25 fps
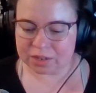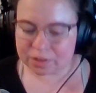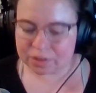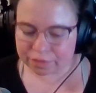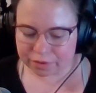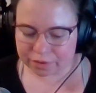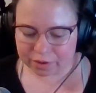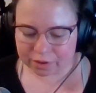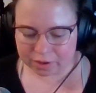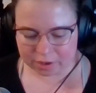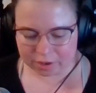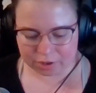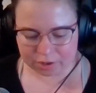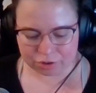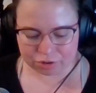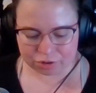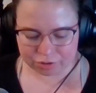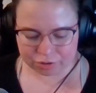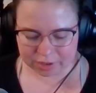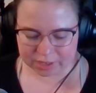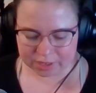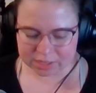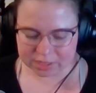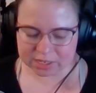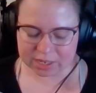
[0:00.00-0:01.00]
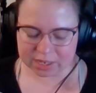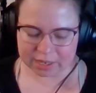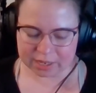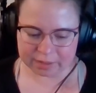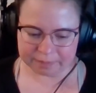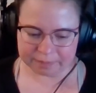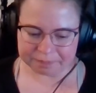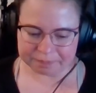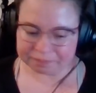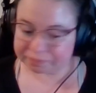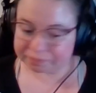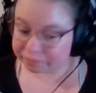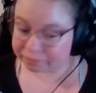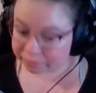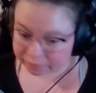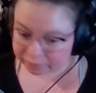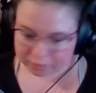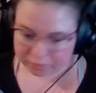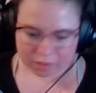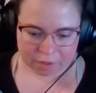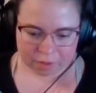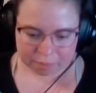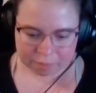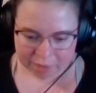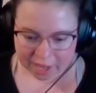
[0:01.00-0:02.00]
different countries, like
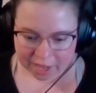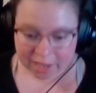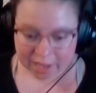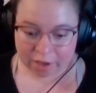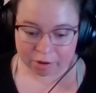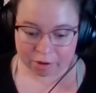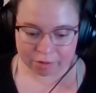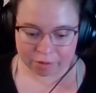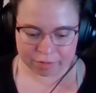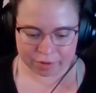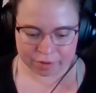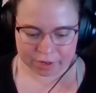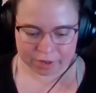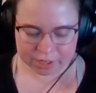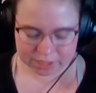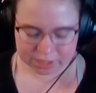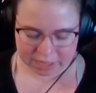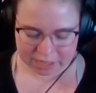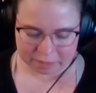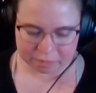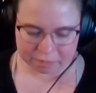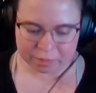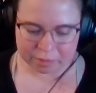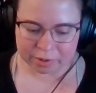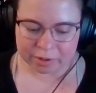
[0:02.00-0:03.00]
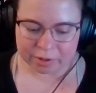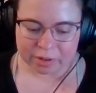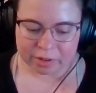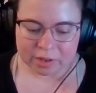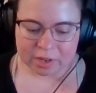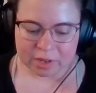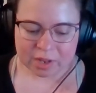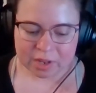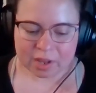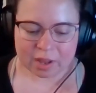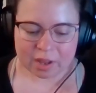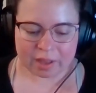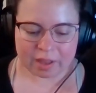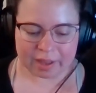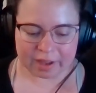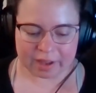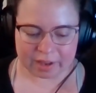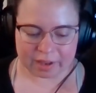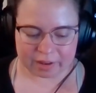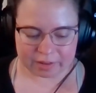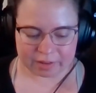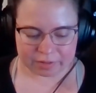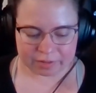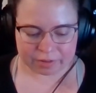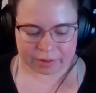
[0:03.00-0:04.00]
Mexico for example,
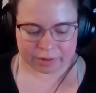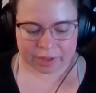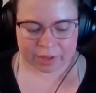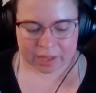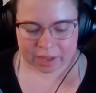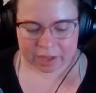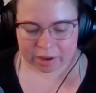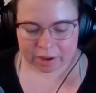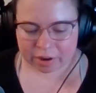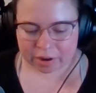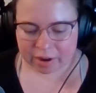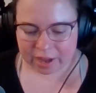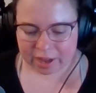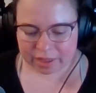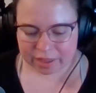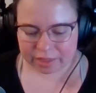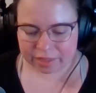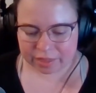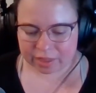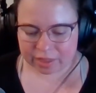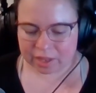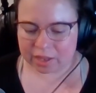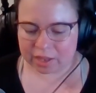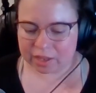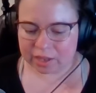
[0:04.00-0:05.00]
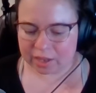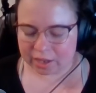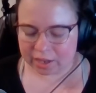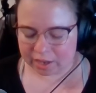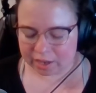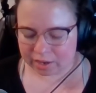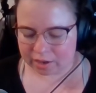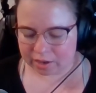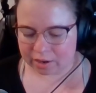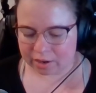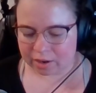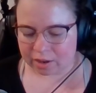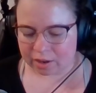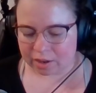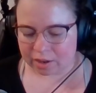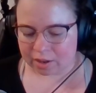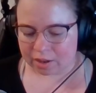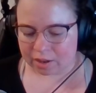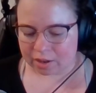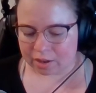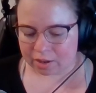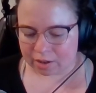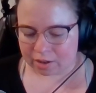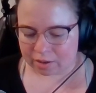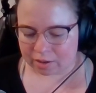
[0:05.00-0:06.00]
like through here I think in
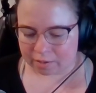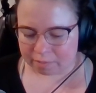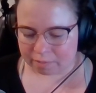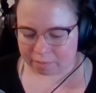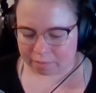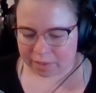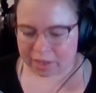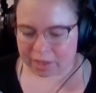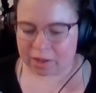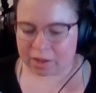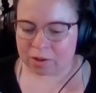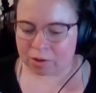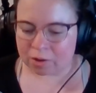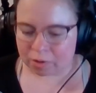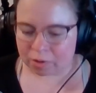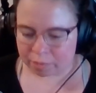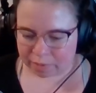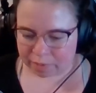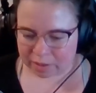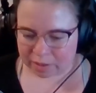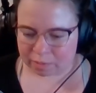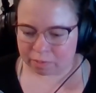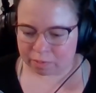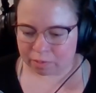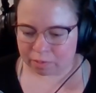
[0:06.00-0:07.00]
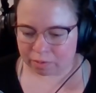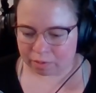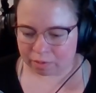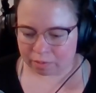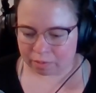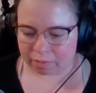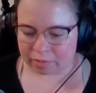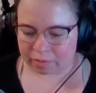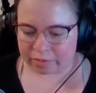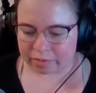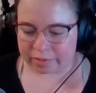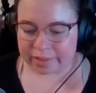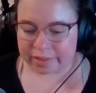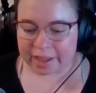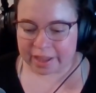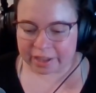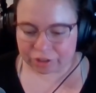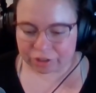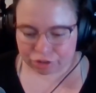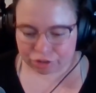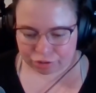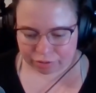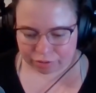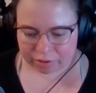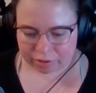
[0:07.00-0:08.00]
Mexico people
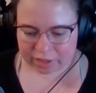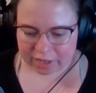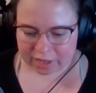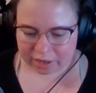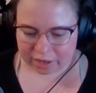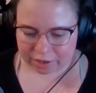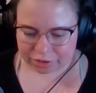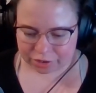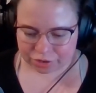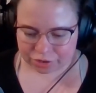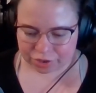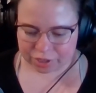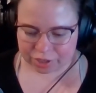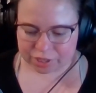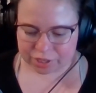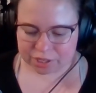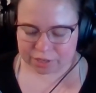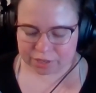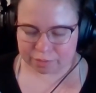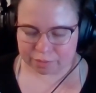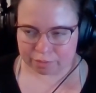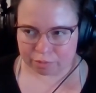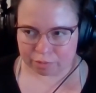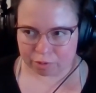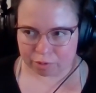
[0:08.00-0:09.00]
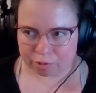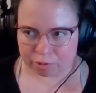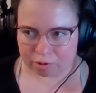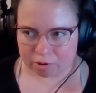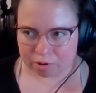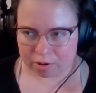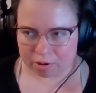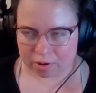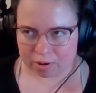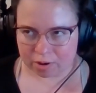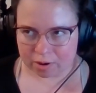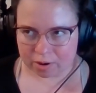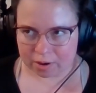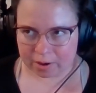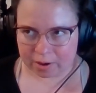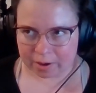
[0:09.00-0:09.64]
naturally are just more